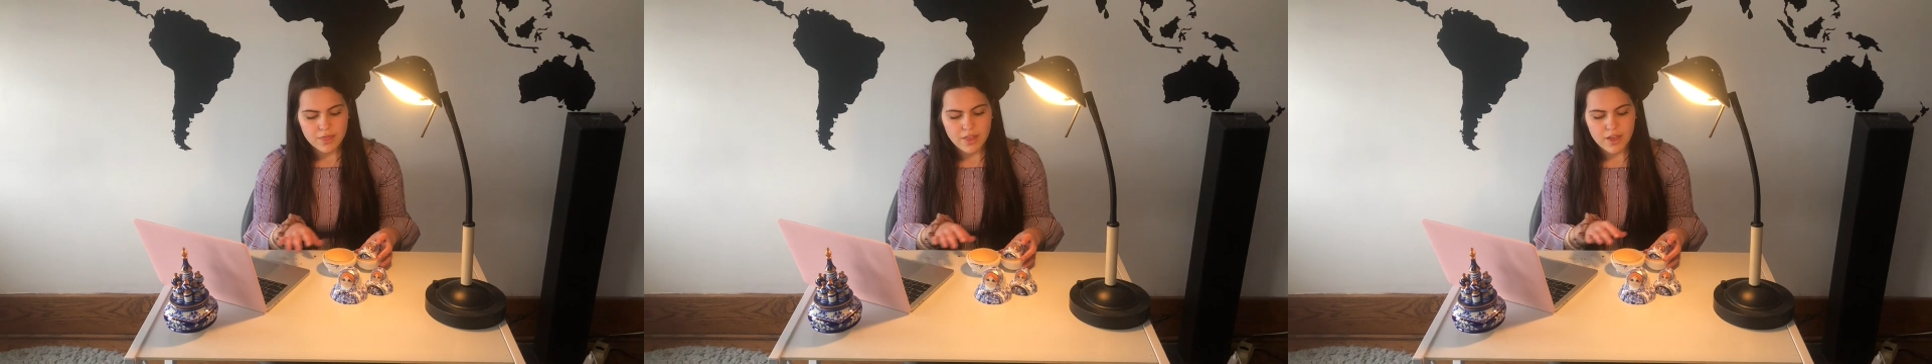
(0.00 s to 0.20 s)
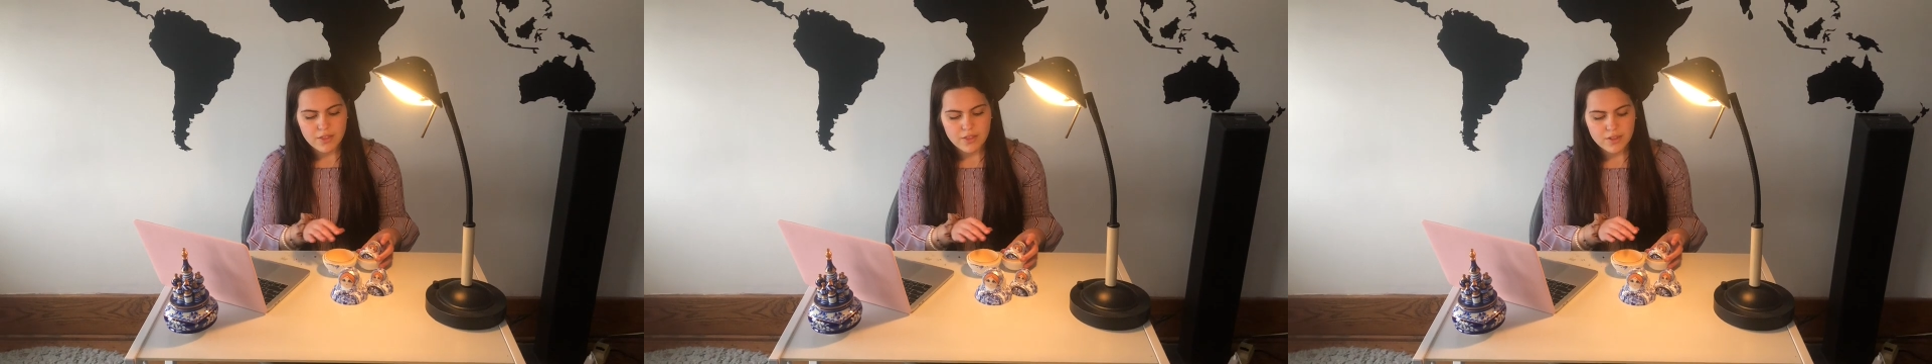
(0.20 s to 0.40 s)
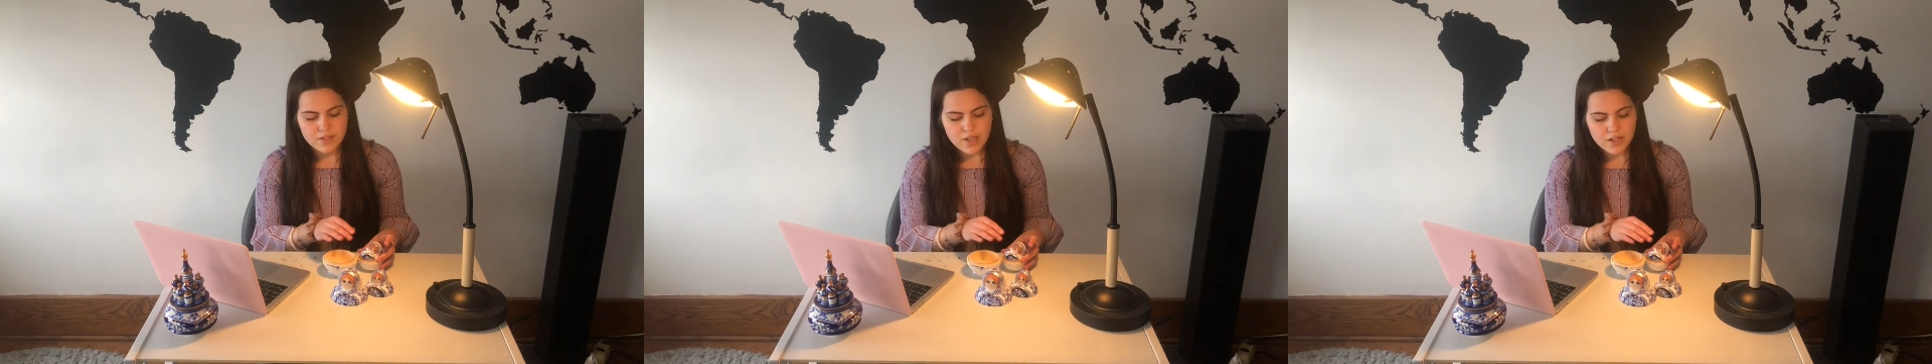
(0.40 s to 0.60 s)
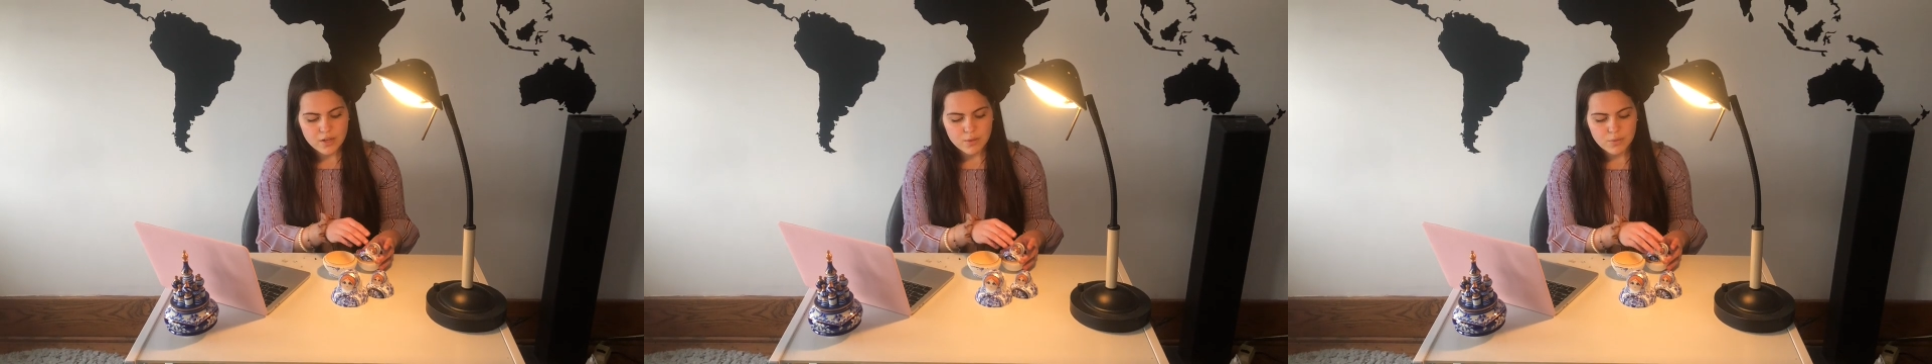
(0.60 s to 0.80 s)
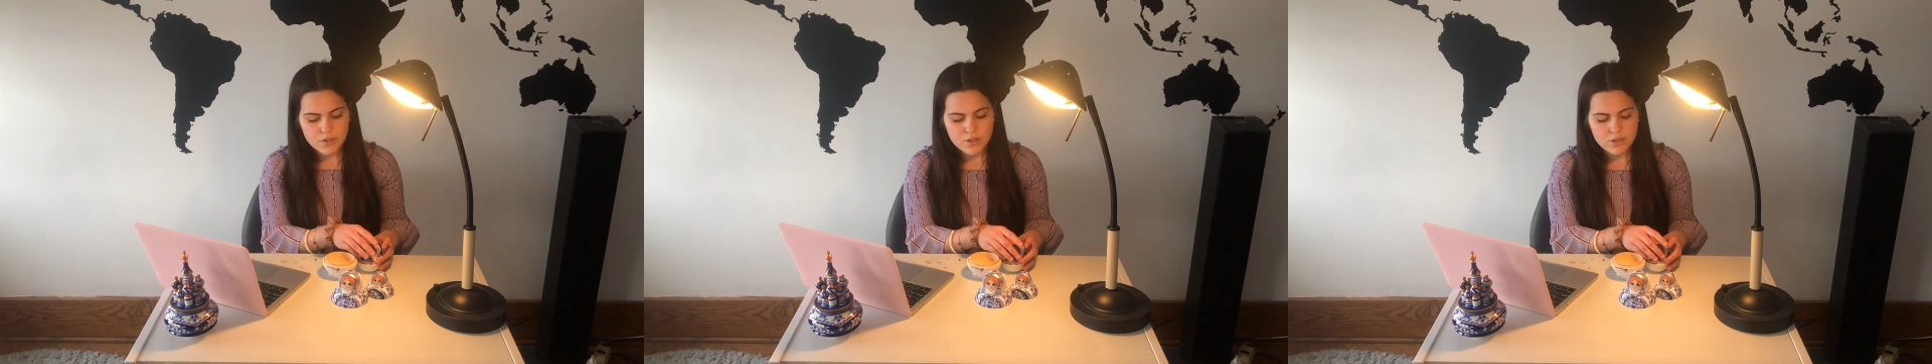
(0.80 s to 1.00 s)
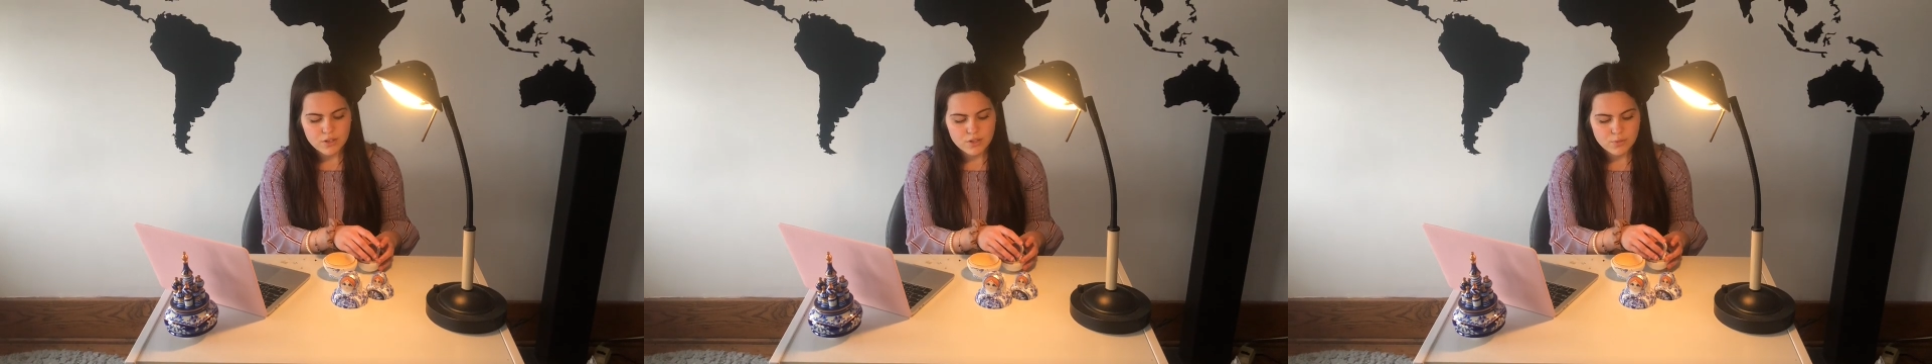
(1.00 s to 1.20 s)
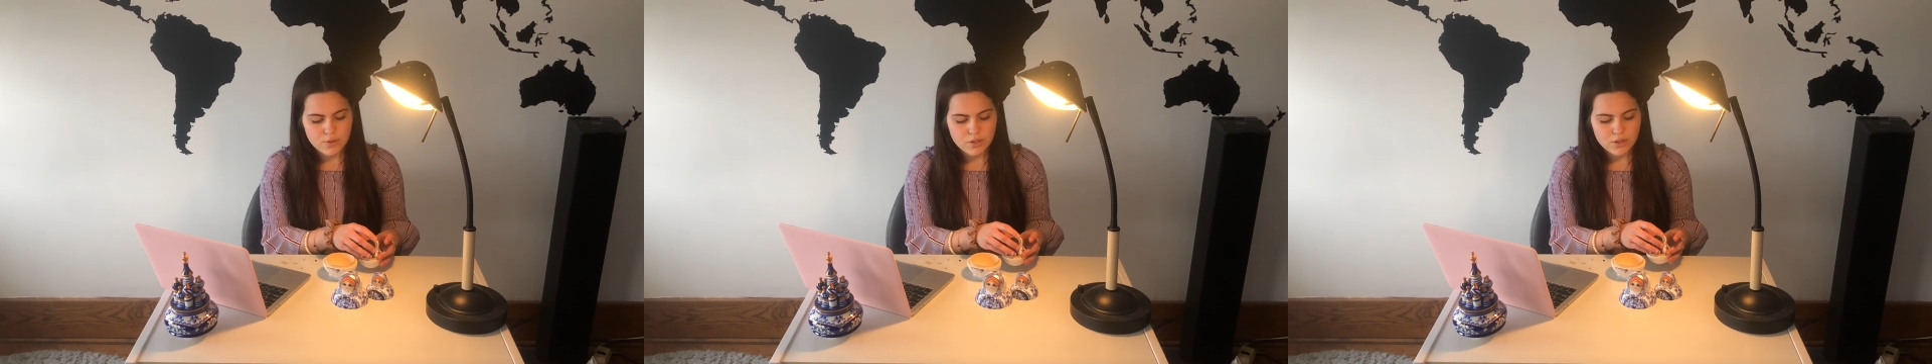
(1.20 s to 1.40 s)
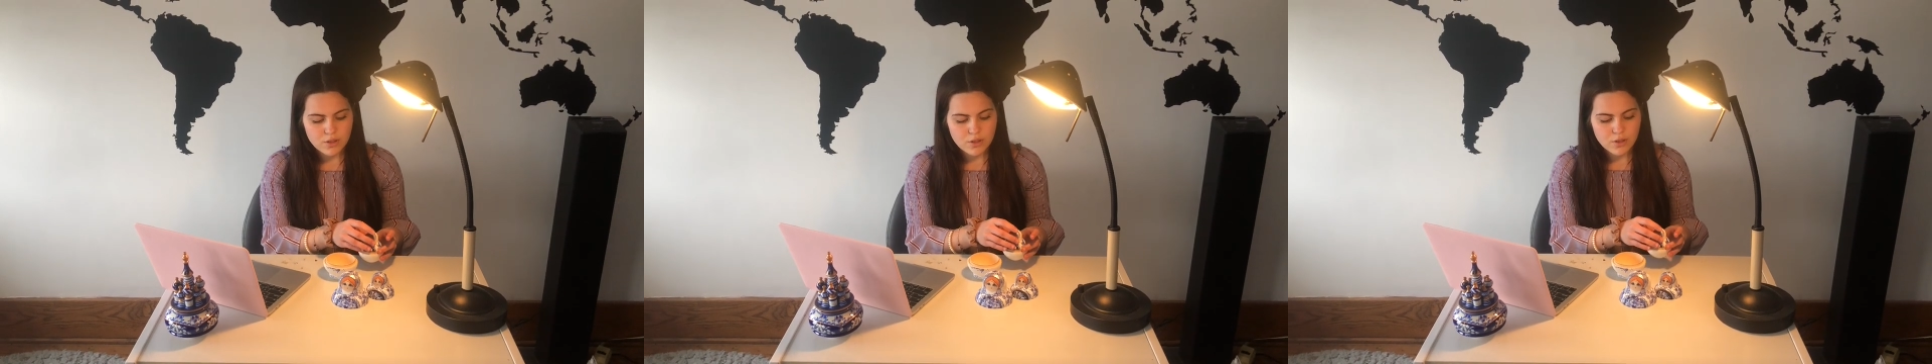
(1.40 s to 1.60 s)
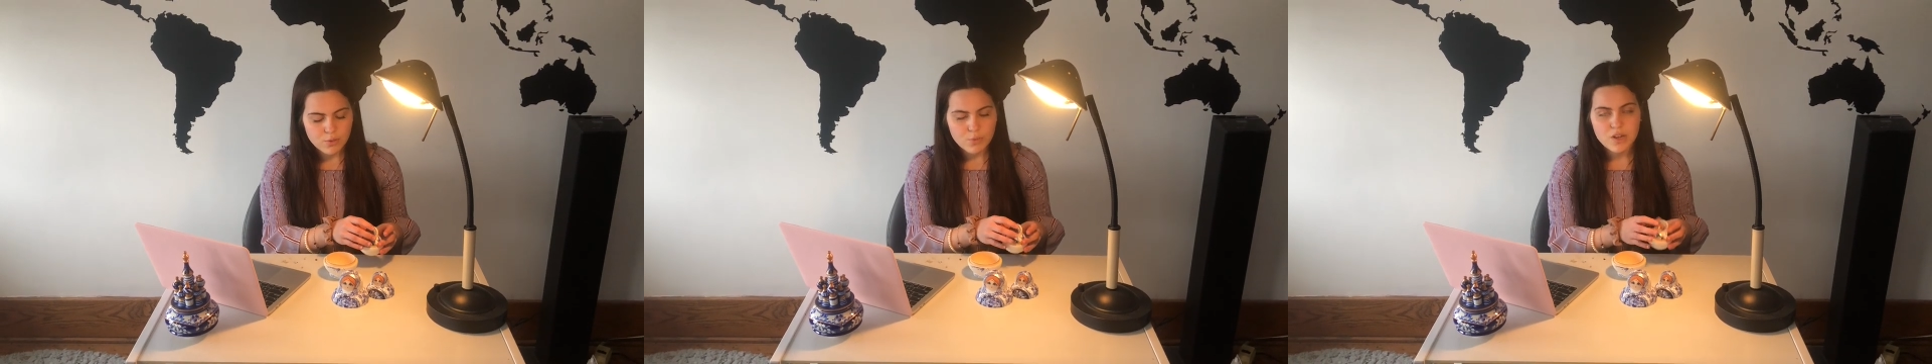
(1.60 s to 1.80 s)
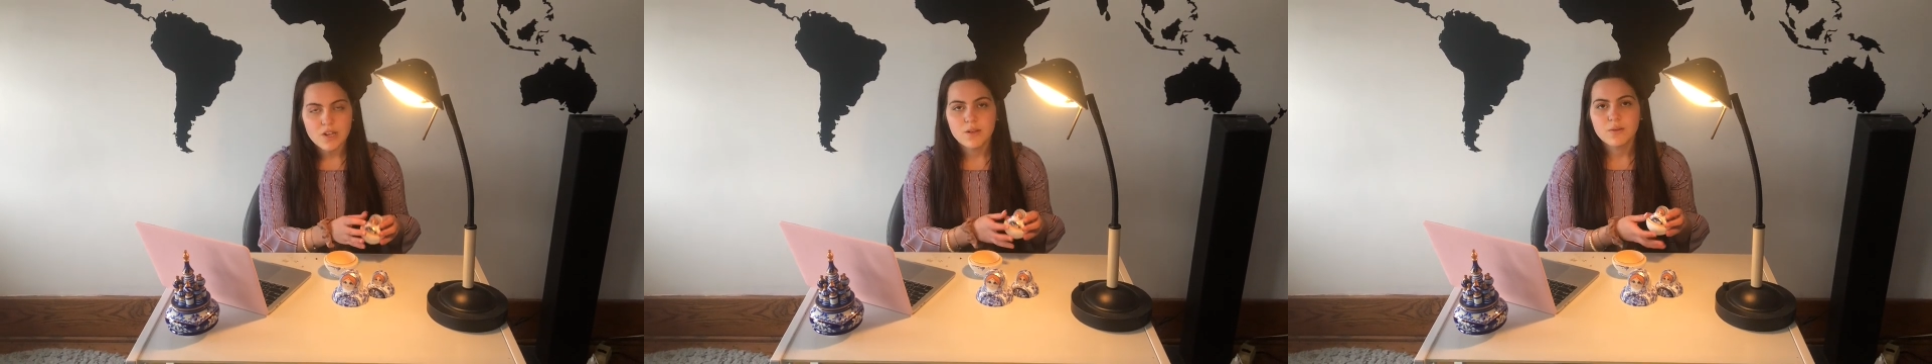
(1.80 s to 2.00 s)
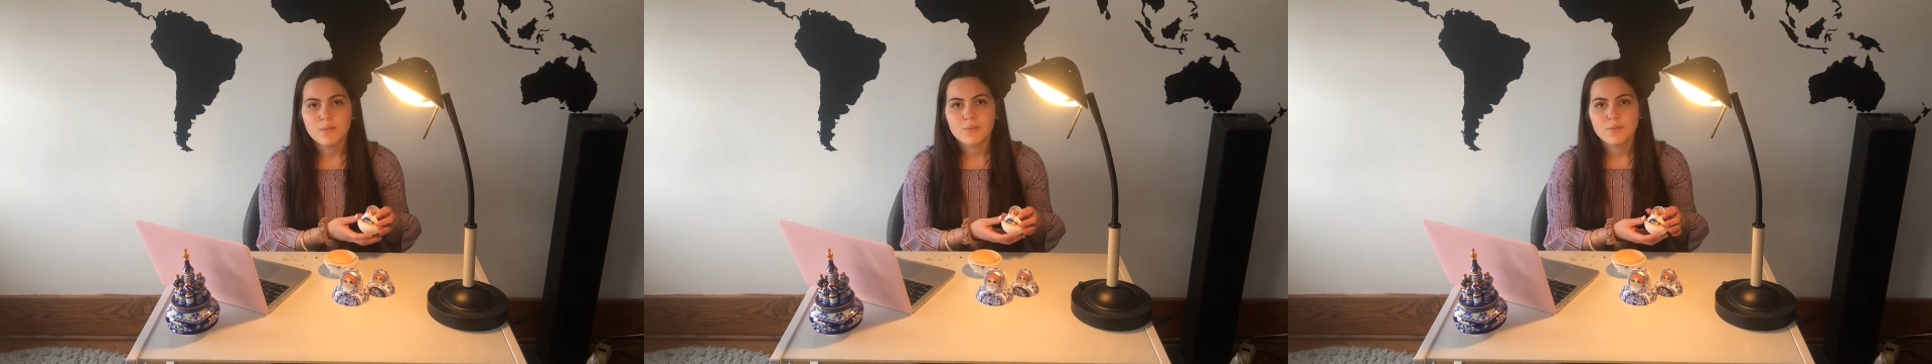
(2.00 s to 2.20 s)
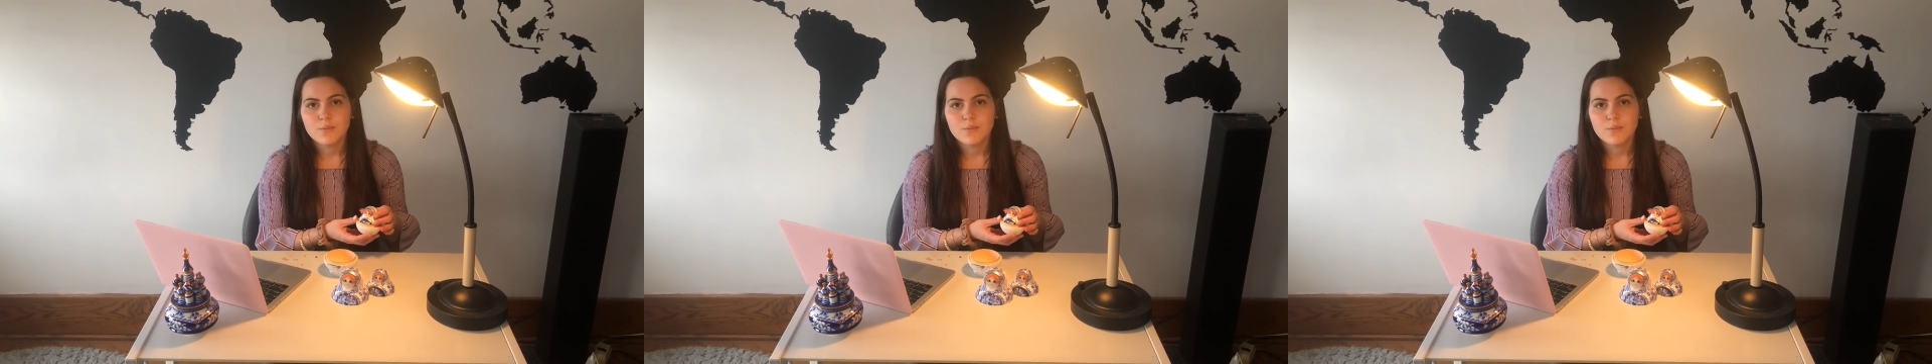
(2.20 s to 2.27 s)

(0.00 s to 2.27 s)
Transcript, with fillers: that the second one is worth 3